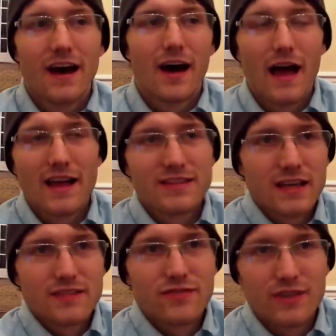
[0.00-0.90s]

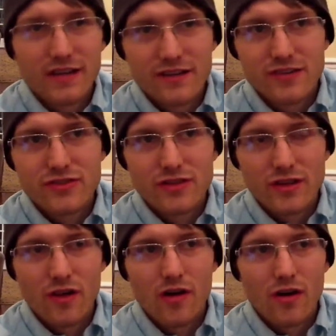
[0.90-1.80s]
As for industry
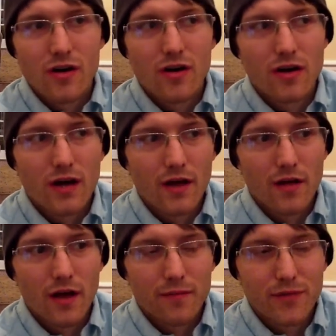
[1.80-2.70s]
long haul,
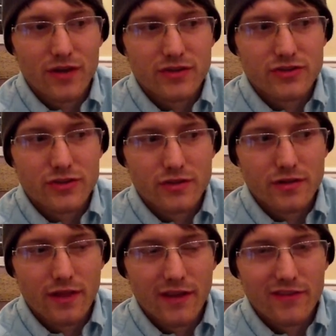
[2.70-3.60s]
I'm not sure
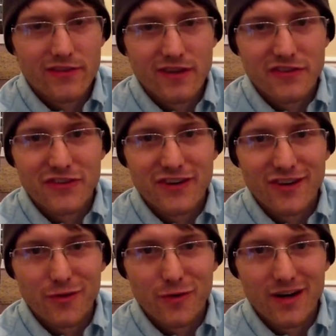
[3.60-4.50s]
that's
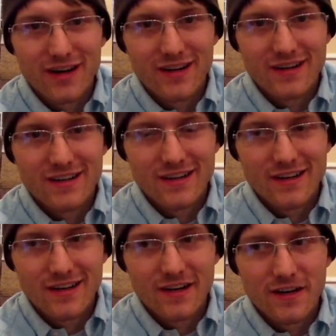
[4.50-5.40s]
necessarily where
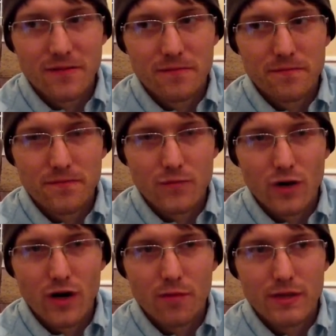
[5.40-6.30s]

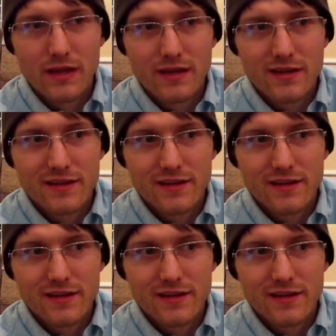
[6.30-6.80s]
I'll be,